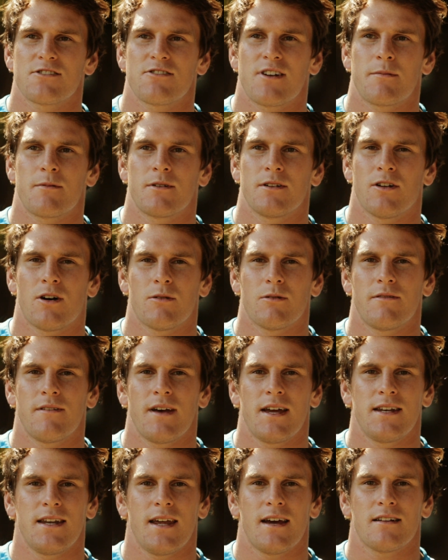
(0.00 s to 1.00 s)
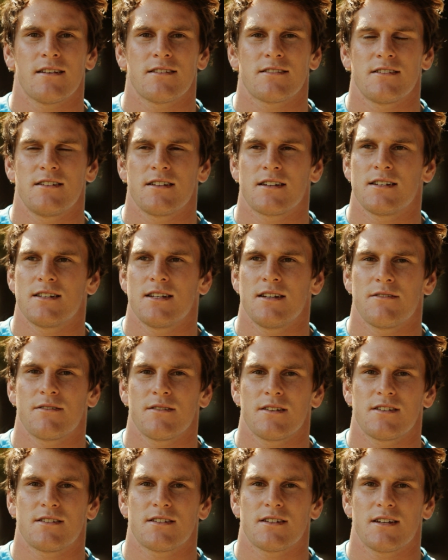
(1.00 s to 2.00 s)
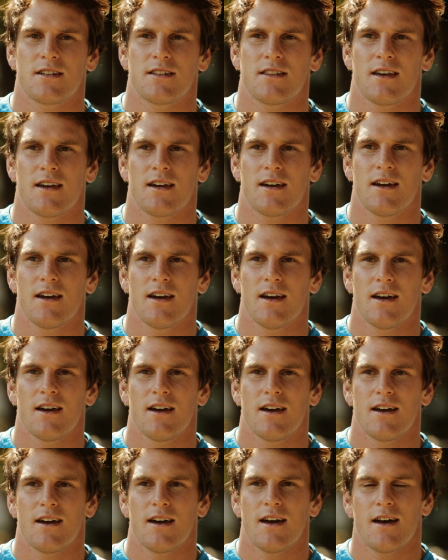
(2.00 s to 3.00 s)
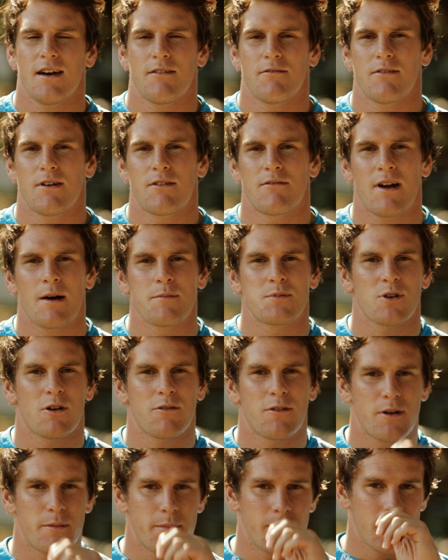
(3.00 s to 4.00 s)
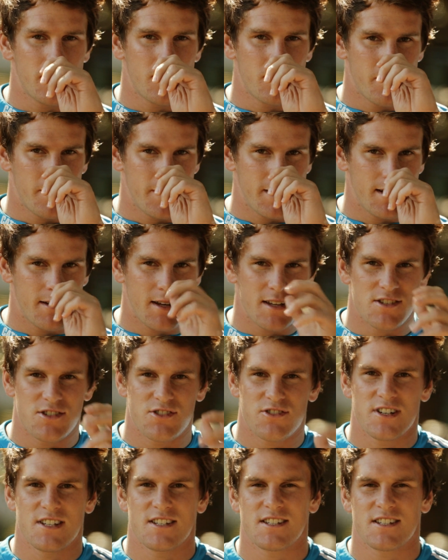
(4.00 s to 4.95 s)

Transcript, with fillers: around a lot with Andy Ellis, and you can definitely see that it, it, rubs off him a little bit, his dress